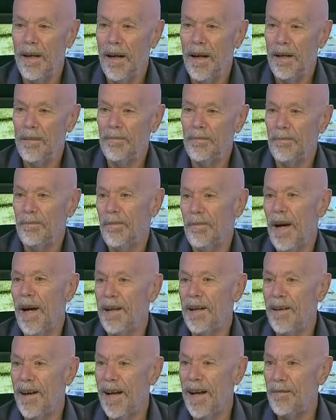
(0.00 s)
I
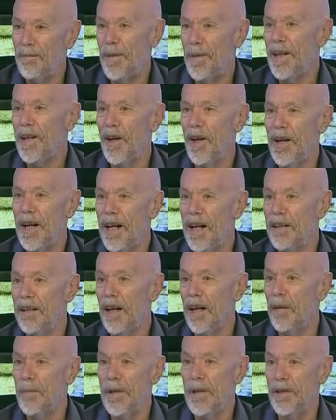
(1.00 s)
hadn't been learning
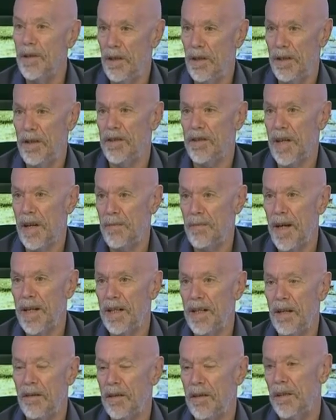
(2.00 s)
anything. I've been doing the same
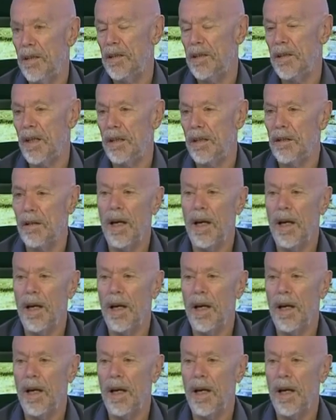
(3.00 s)
menus and this and that.